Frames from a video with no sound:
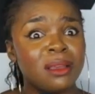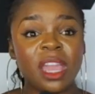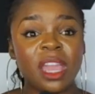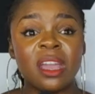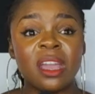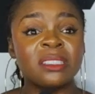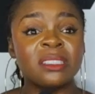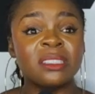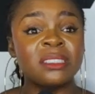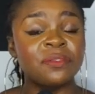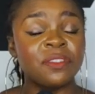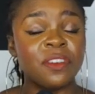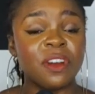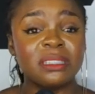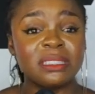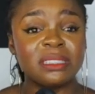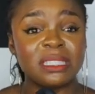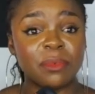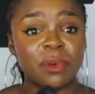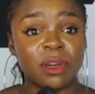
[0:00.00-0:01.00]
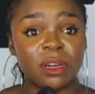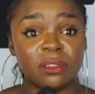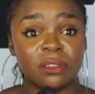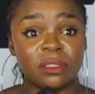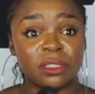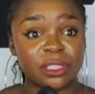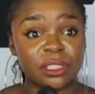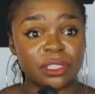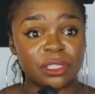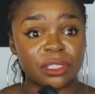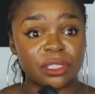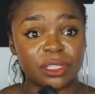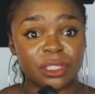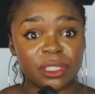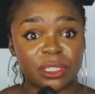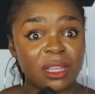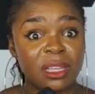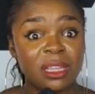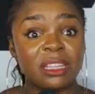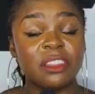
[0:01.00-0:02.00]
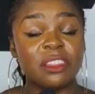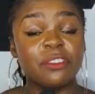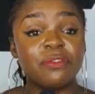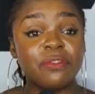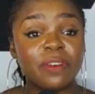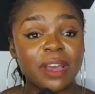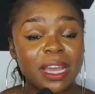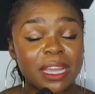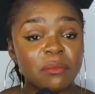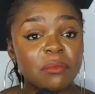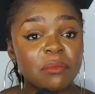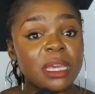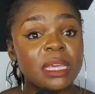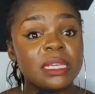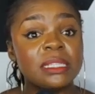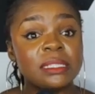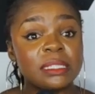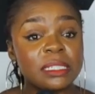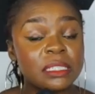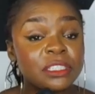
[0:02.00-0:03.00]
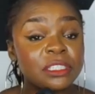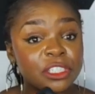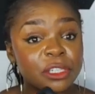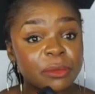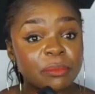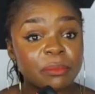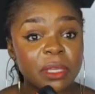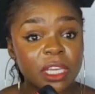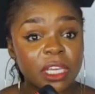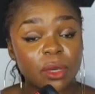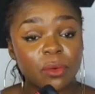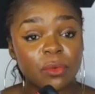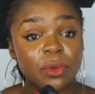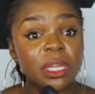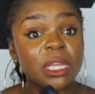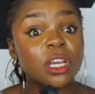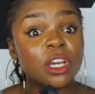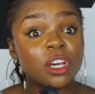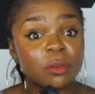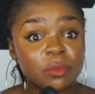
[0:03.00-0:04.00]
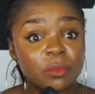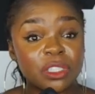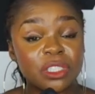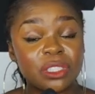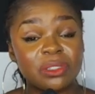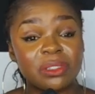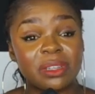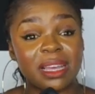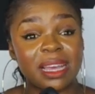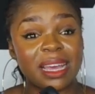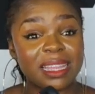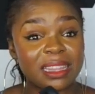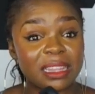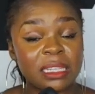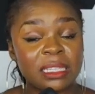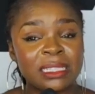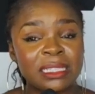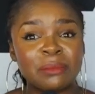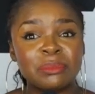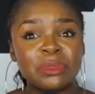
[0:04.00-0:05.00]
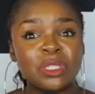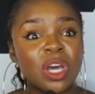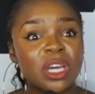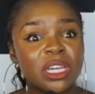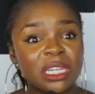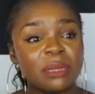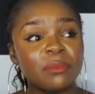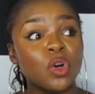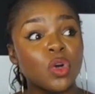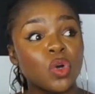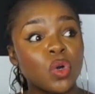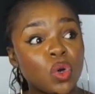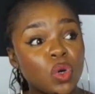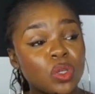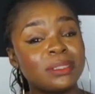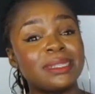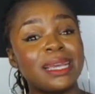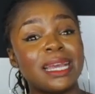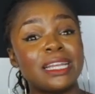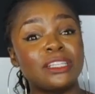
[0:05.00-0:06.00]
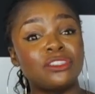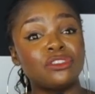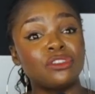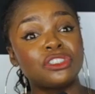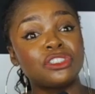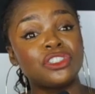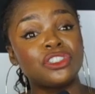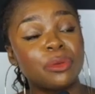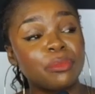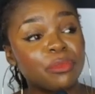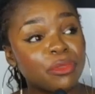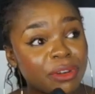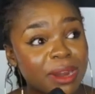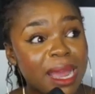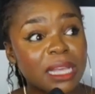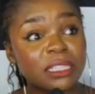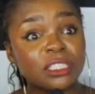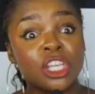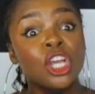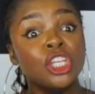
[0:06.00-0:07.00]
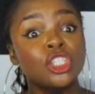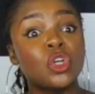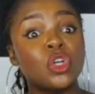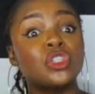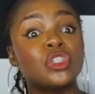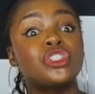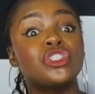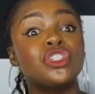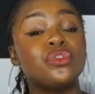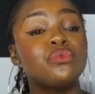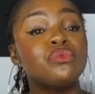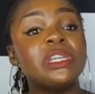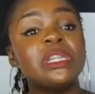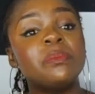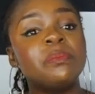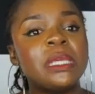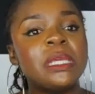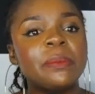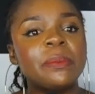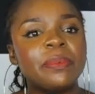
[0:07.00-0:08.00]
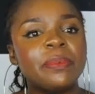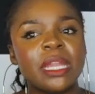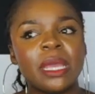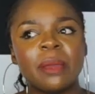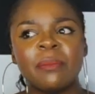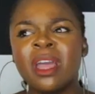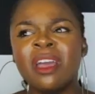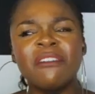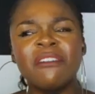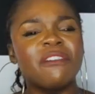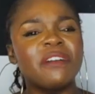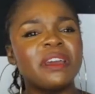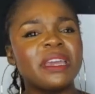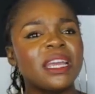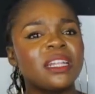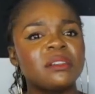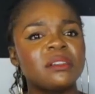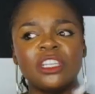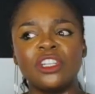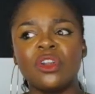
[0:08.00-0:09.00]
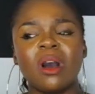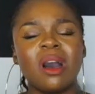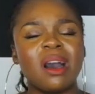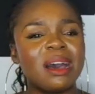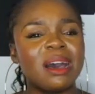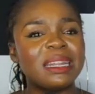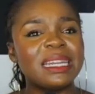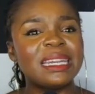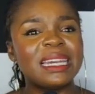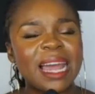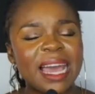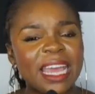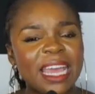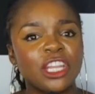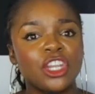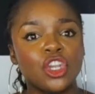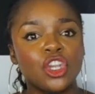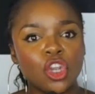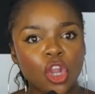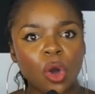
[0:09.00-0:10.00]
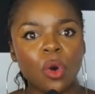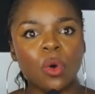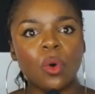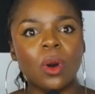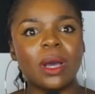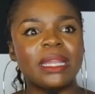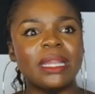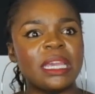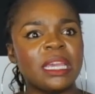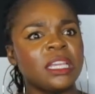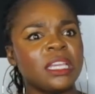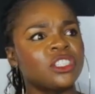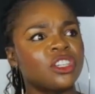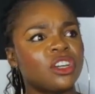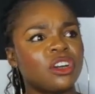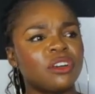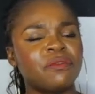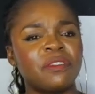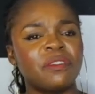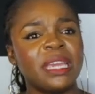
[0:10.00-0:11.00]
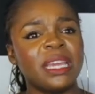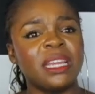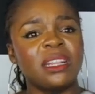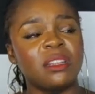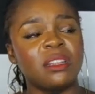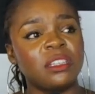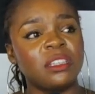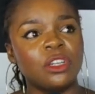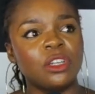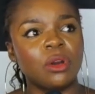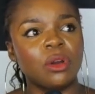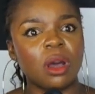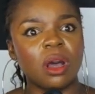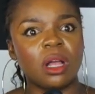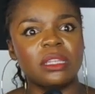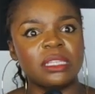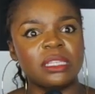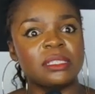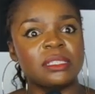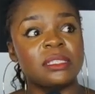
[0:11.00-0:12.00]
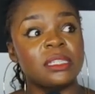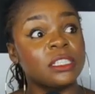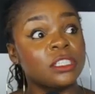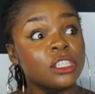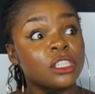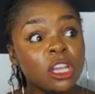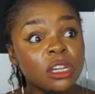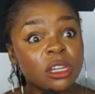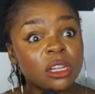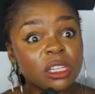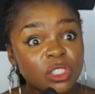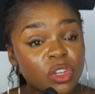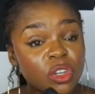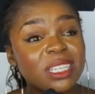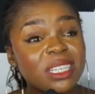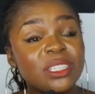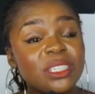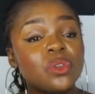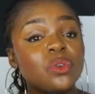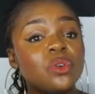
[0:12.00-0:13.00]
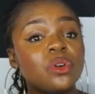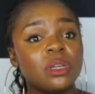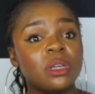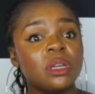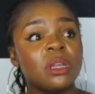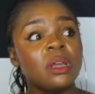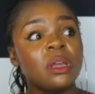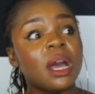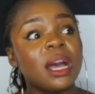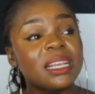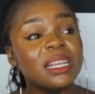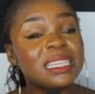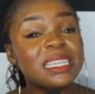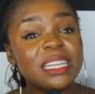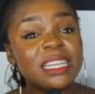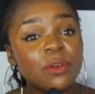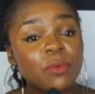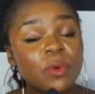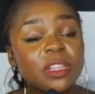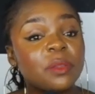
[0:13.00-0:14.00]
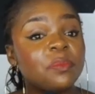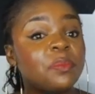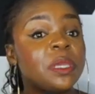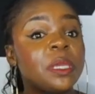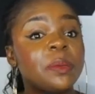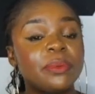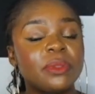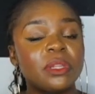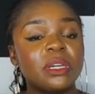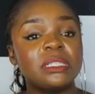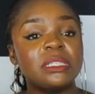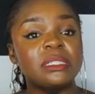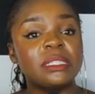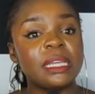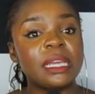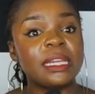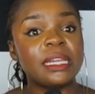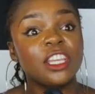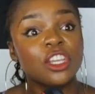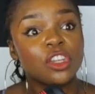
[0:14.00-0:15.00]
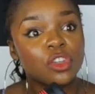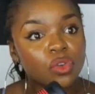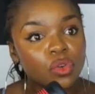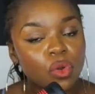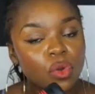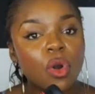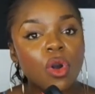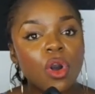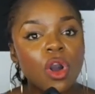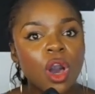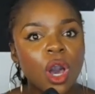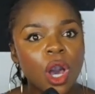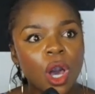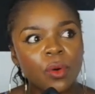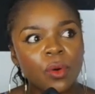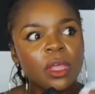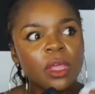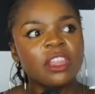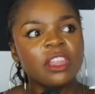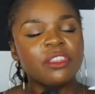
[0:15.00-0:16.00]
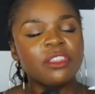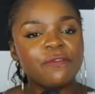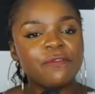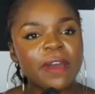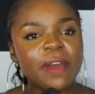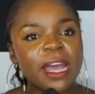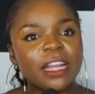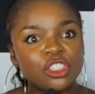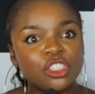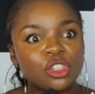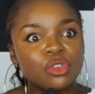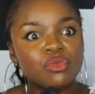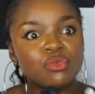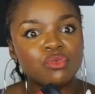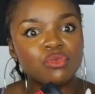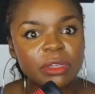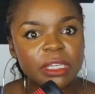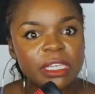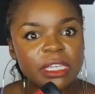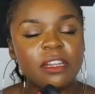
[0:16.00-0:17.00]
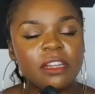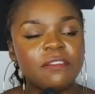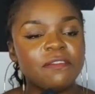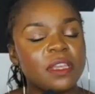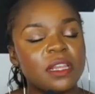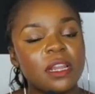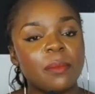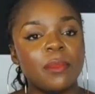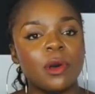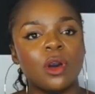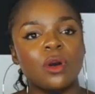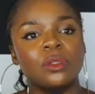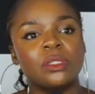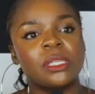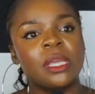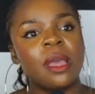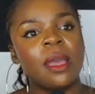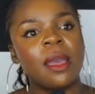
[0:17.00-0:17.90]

as far as I'm concerned, the fan base in Jamaica, when it comes to athletes, I'm talking about go outside, touch some grass, touch the real people, them. Forget, online nowadays, or forget, all these things. Just go to the door and hear what the people are saying, and you know how the fans really feel about